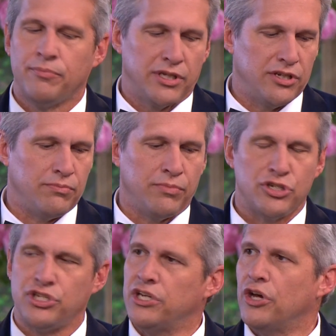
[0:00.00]
them. But
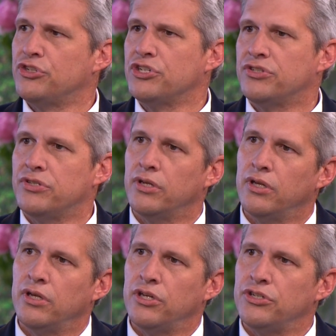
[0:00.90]
but she knows she's
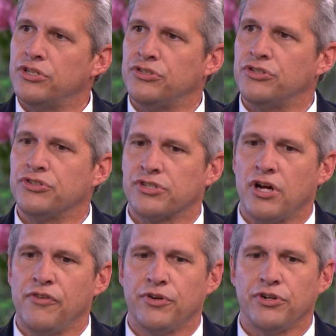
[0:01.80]
she's just
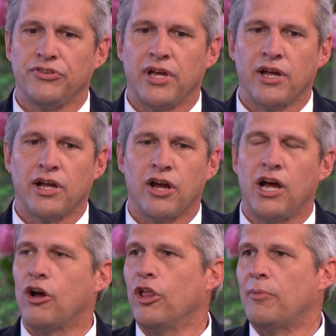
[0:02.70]
comfort. It's like I,
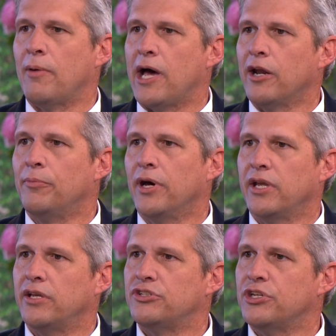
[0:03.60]
I call her my battle
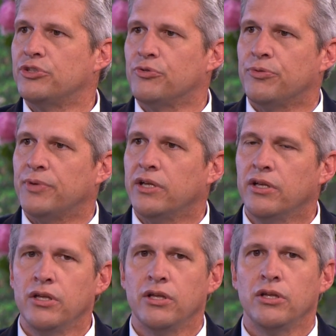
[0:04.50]
buddy. She's with me mm.